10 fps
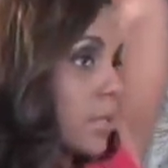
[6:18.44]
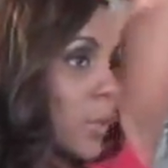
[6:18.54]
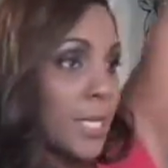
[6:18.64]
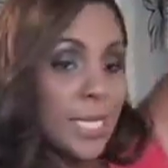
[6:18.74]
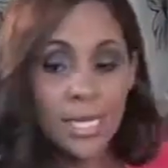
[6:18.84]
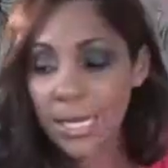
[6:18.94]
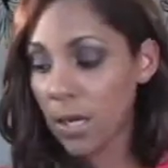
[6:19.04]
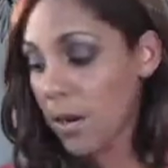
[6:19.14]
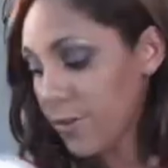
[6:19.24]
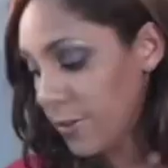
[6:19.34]
so I'll take
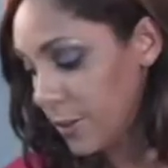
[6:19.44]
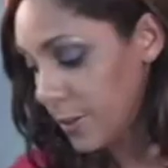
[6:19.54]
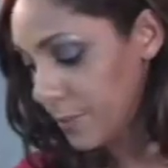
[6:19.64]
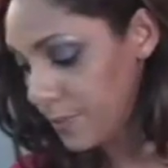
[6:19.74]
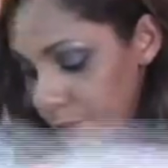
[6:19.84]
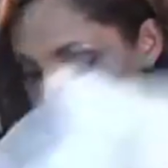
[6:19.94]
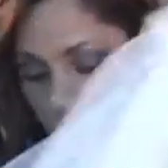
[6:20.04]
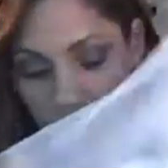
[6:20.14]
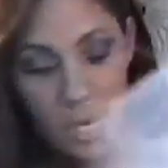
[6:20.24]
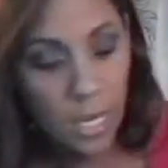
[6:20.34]
that off.
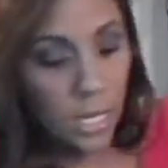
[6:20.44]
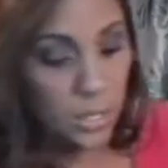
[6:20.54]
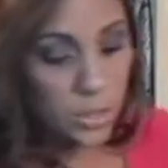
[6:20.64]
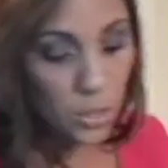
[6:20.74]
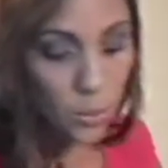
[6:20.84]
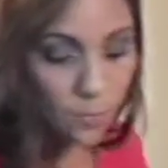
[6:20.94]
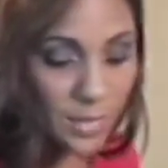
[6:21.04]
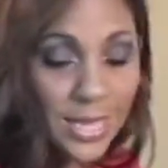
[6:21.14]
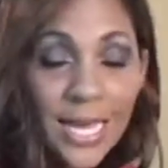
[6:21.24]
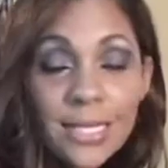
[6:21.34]

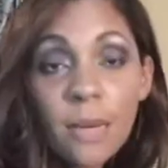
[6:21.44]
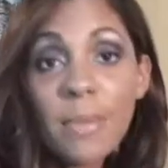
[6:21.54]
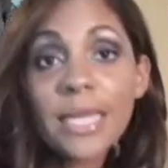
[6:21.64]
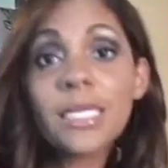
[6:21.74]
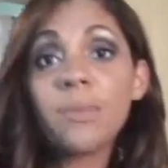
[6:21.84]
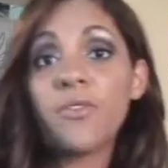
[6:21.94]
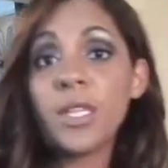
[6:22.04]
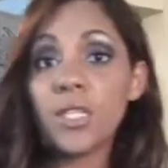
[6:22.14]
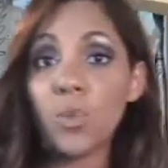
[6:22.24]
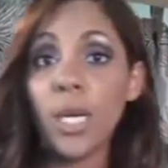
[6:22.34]
So that's my tip
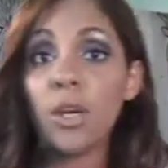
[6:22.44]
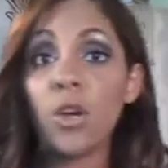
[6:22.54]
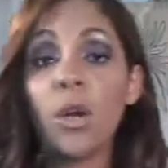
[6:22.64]
for this week,